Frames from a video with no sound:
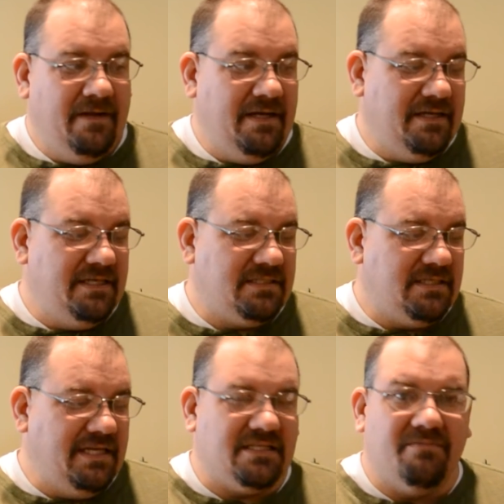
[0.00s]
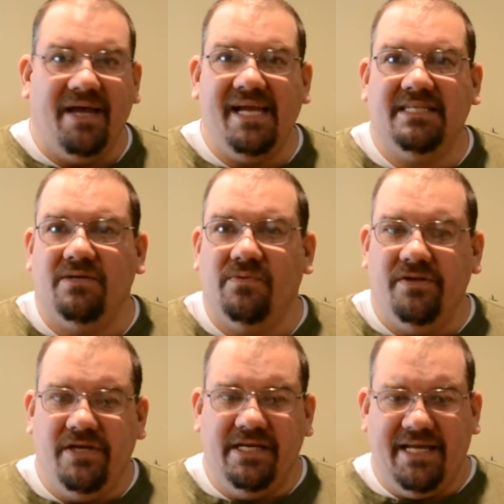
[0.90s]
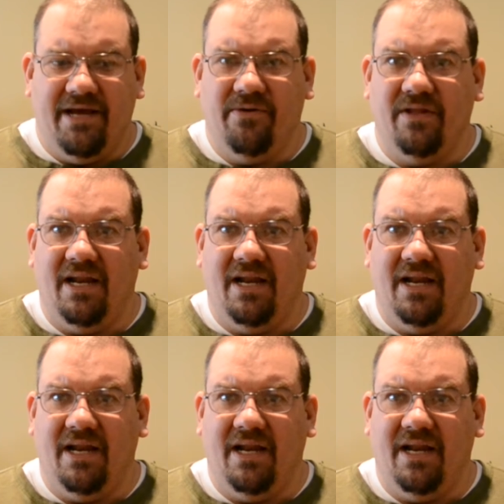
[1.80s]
It's amazing when you get down on the